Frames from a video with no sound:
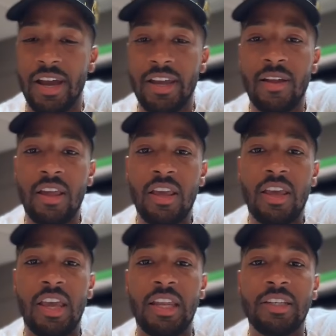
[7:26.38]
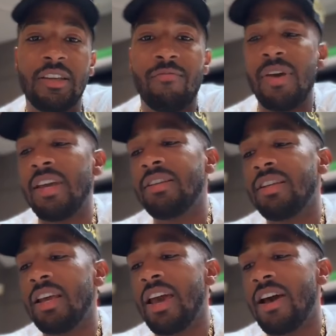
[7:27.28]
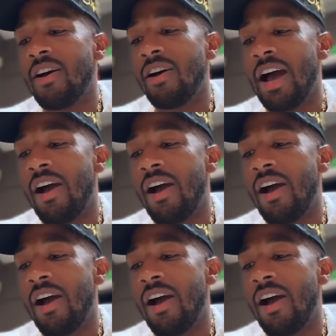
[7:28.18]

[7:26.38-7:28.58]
Right? And it's amazing how